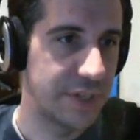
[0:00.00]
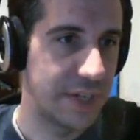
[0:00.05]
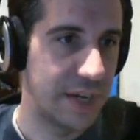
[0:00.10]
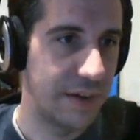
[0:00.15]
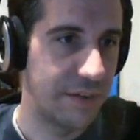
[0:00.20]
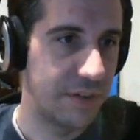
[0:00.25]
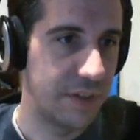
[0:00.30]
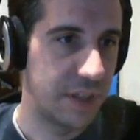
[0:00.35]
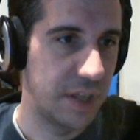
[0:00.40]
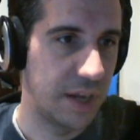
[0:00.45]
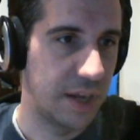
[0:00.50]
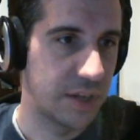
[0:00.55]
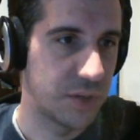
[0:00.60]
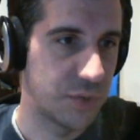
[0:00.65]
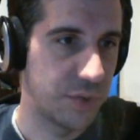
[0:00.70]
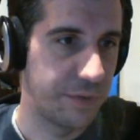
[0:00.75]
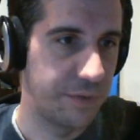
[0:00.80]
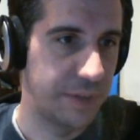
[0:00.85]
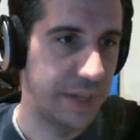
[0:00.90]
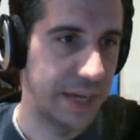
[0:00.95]
and everything is
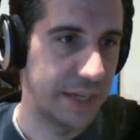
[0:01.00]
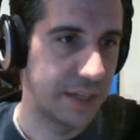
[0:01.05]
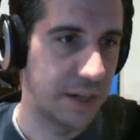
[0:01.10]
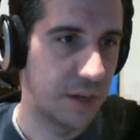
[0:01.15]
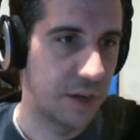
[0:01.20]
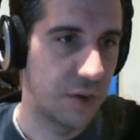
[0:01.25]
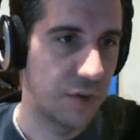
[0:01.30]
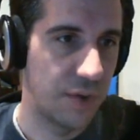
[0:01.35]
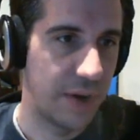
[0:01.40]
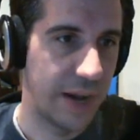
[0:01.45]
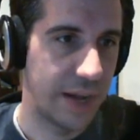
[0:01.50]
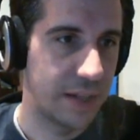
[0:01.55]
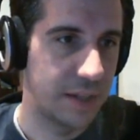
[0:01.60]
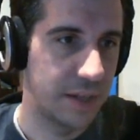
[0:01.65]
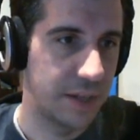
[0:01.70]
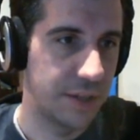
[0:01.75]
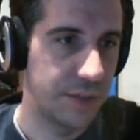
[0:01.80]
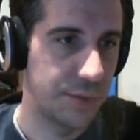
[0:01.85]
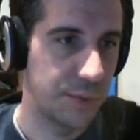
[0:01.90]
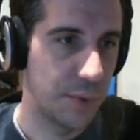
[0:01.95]
reflected
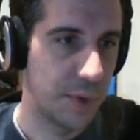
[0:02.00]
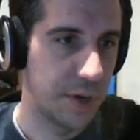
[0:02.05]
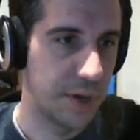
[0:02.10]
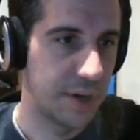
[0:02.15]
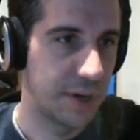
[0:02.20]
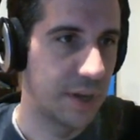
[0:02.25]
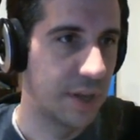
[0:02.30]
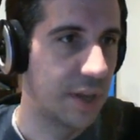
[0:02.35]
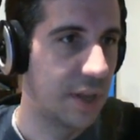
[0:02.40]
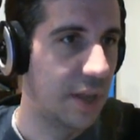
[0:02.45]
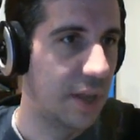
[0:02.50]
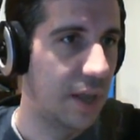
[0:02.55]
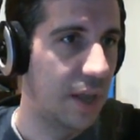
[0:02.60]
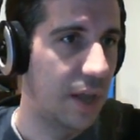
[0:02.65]
correctly through our